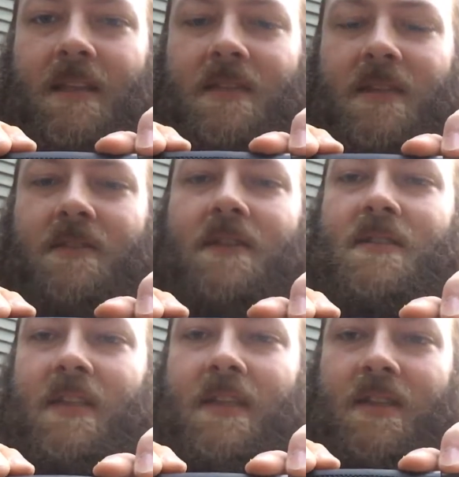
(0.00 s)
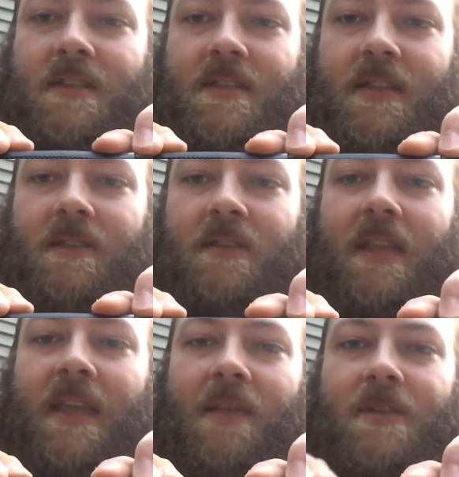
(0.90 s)
It does not say the steel
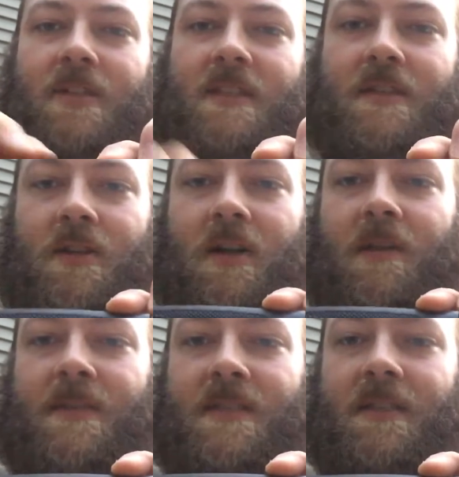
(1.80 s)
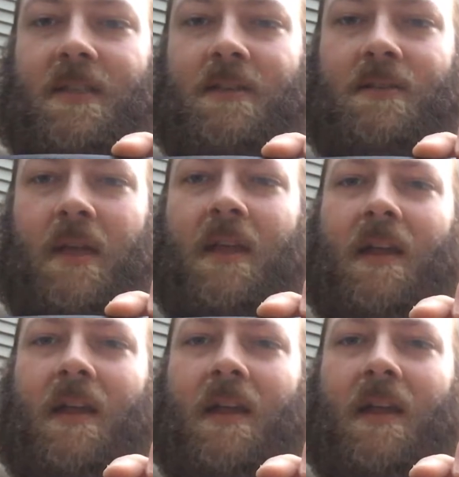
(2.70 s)
name, it just says carbon steel,